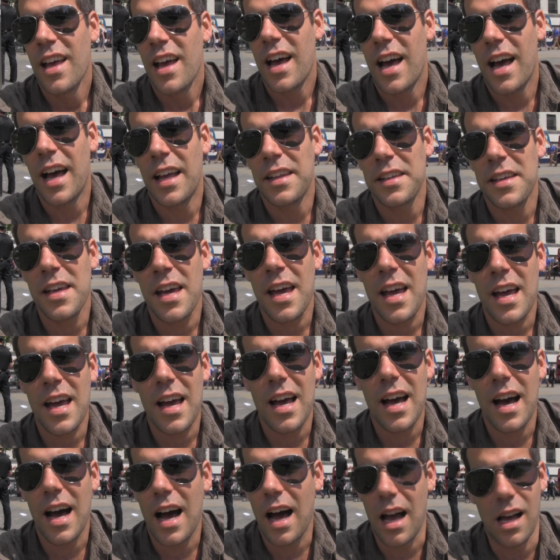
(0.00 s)
And
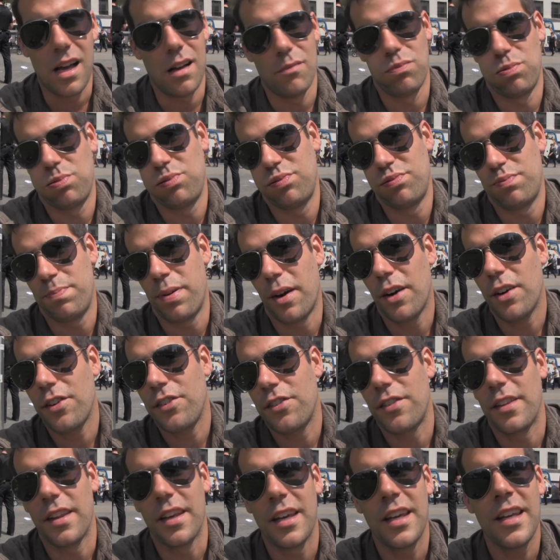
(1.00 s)
yeah,
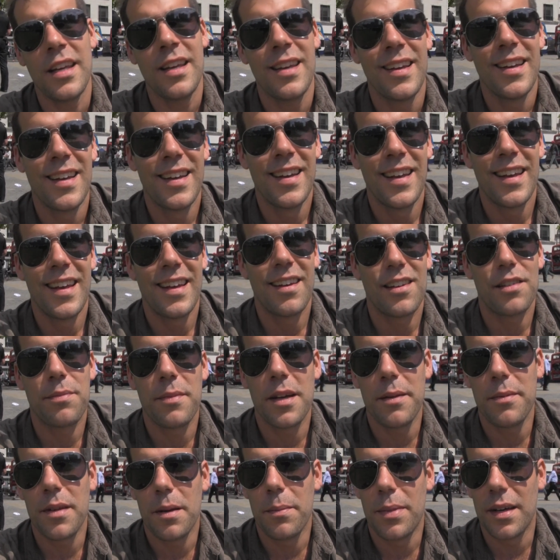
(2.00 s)
personally, it's
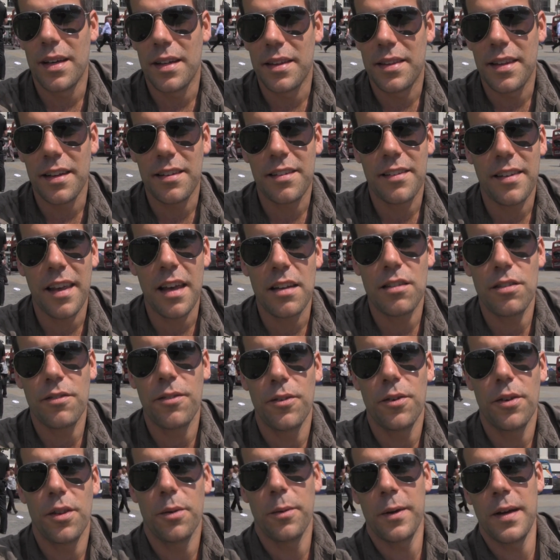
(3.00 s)
maybe a bit
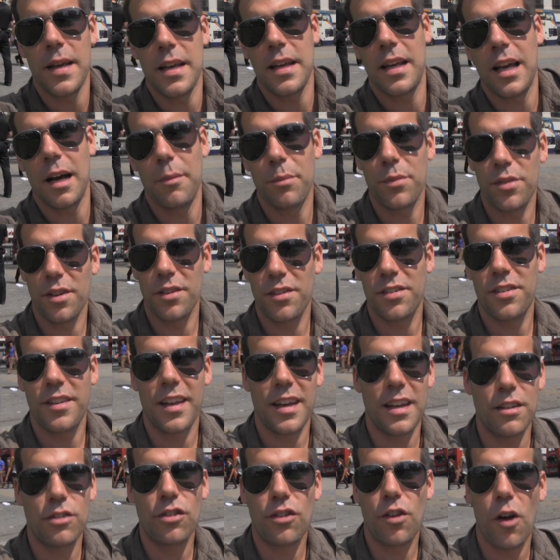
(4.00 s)
distasteful the way he comes on
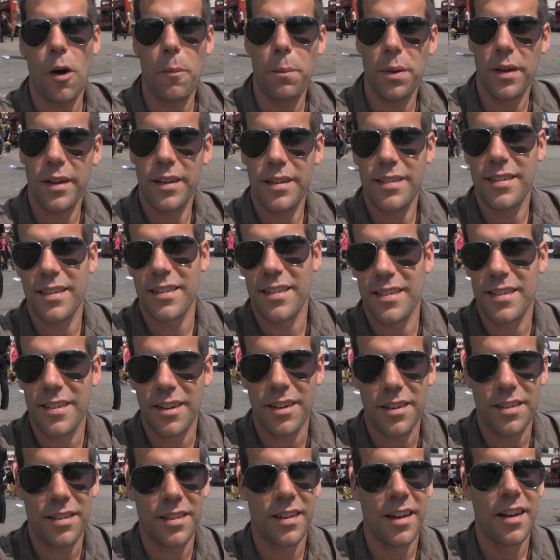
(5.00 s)
stage topless and
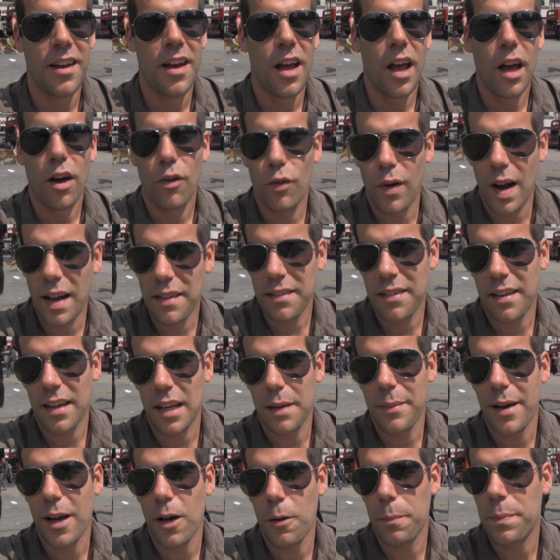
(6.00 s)
starts ranting
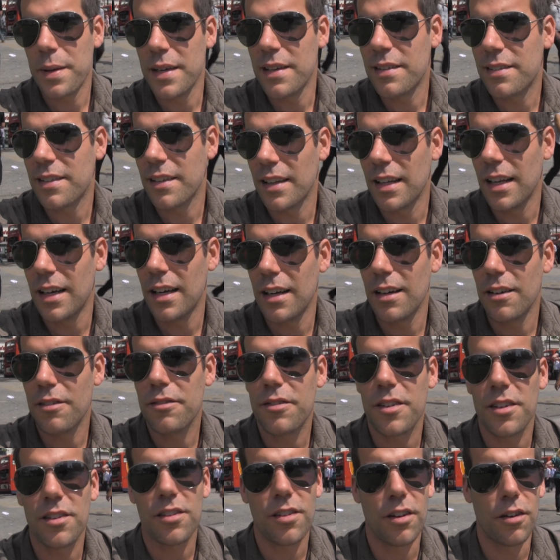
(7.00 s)
about peace and
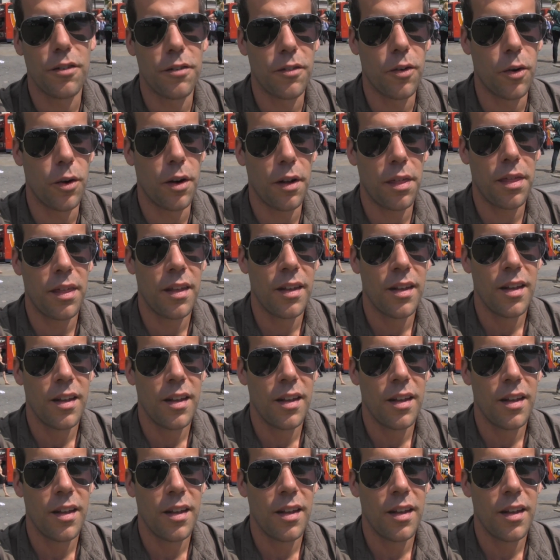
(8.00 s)
love and so forth.